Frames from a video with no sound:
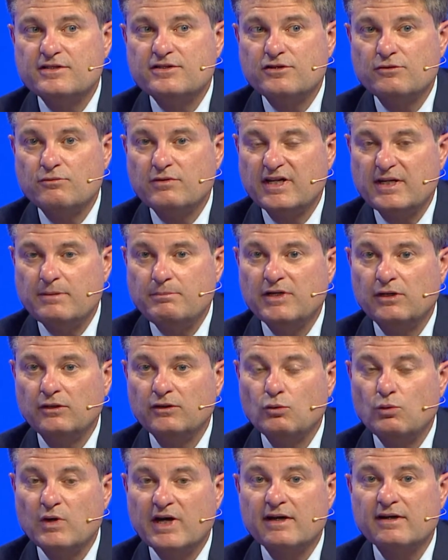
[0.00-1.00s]
really build
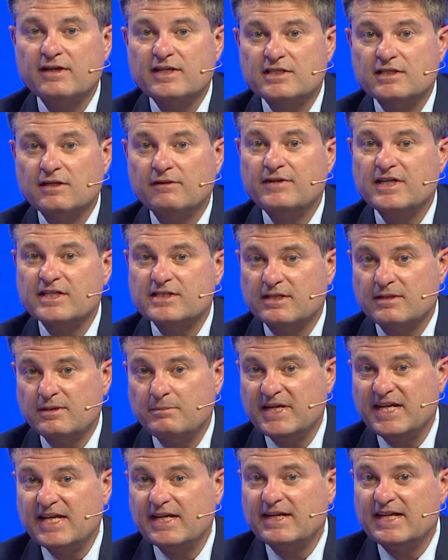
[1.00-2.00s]
awareness of this and to
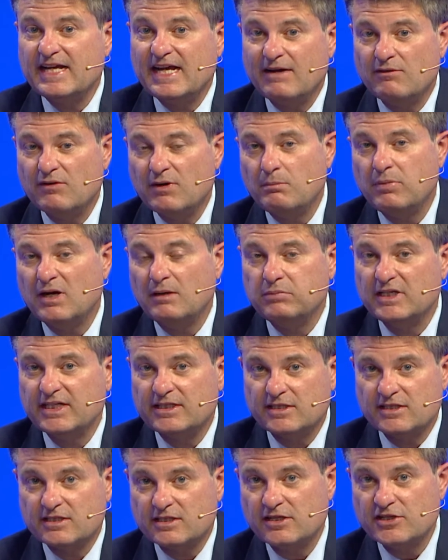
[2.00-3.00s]
begin to have a public
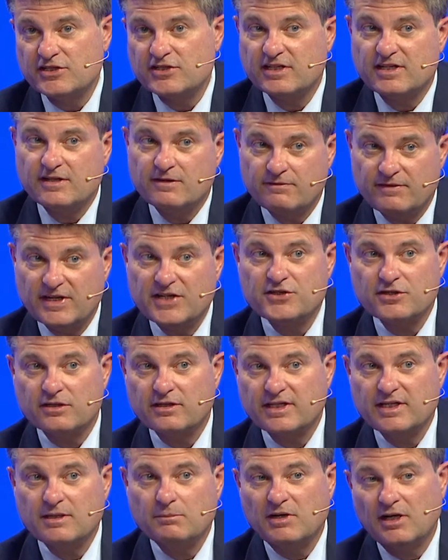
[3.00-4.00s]
discussion. And
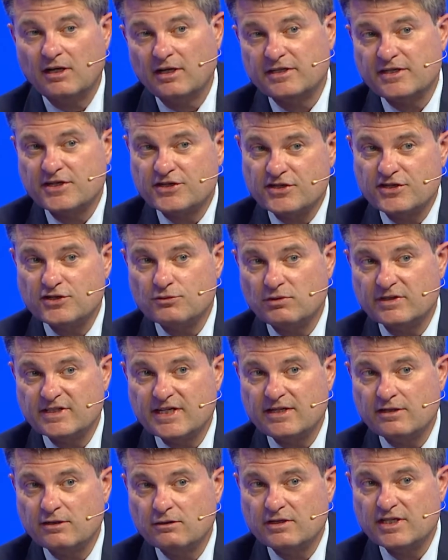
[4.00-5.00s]
eventually, the politicians will
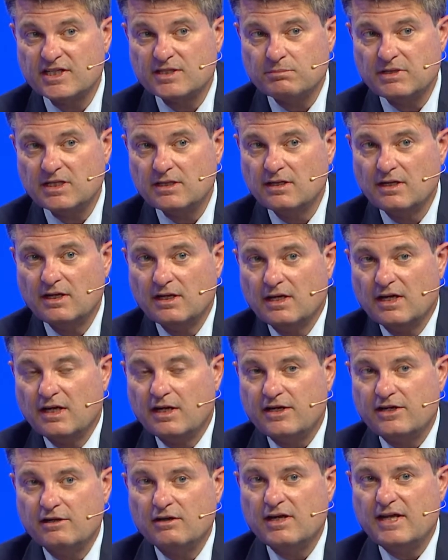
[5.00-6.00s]
take notice. But,
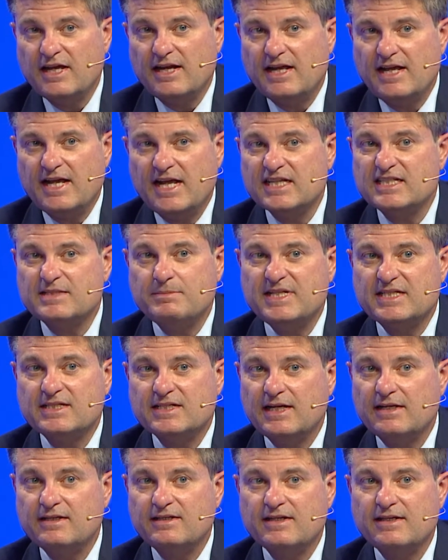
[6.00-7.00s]
you know, it has to be
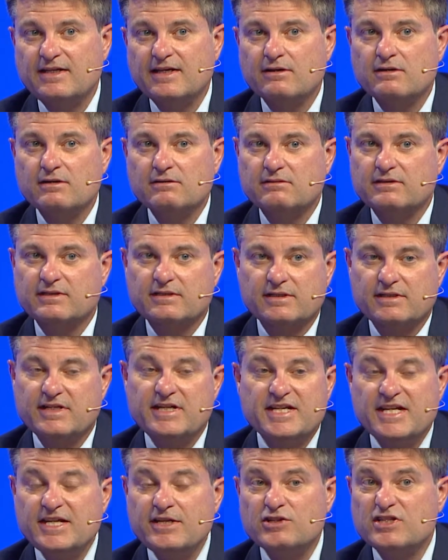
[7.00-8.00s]
said that there
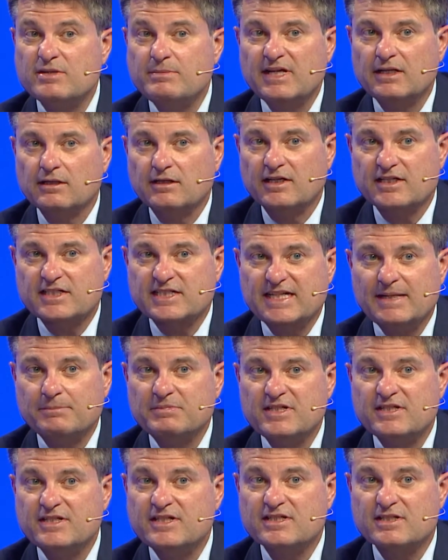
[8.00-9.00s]
continues to be a lot of
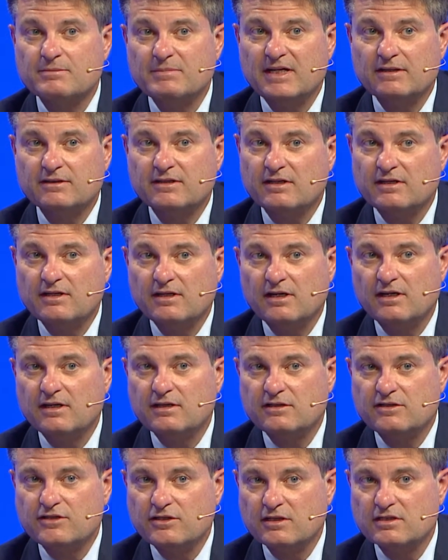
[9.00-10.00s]
skepticism out there,
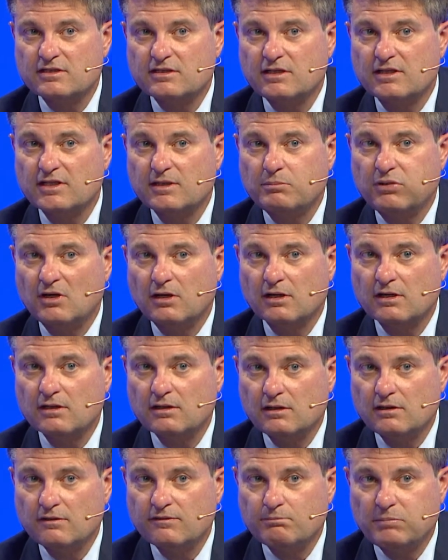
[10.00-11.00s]
not just on the part
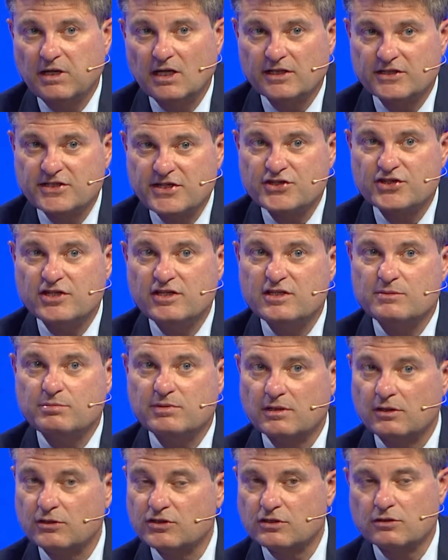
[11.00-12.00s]
of politicians,
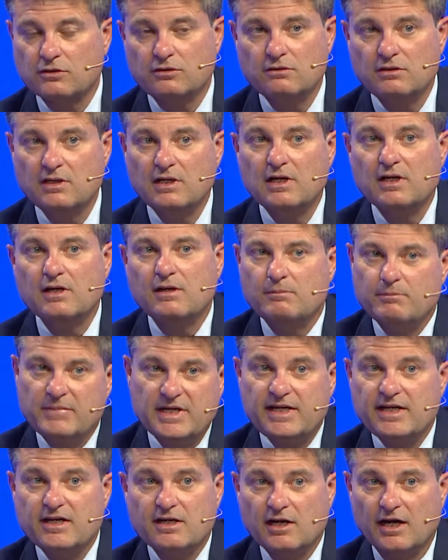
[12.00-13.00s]
but also
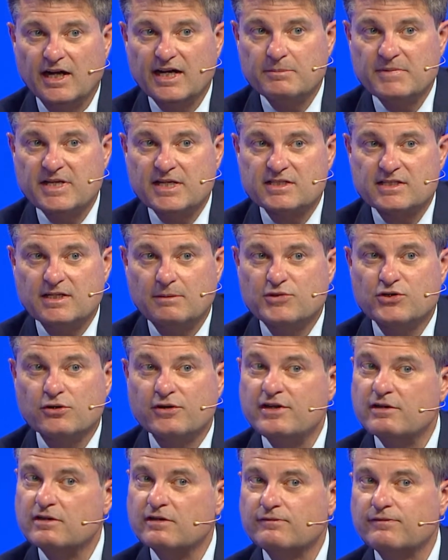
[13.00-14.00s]
many economists. I'm sure
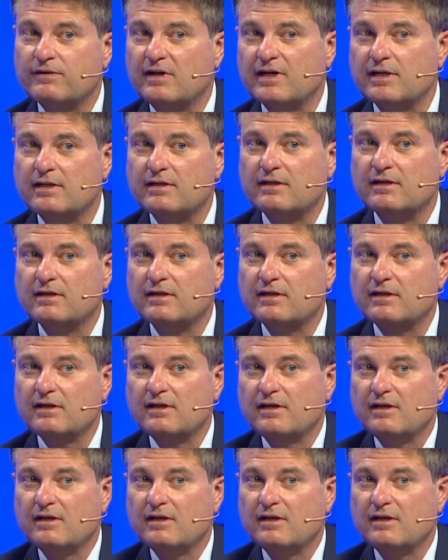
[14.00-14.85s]
you could find a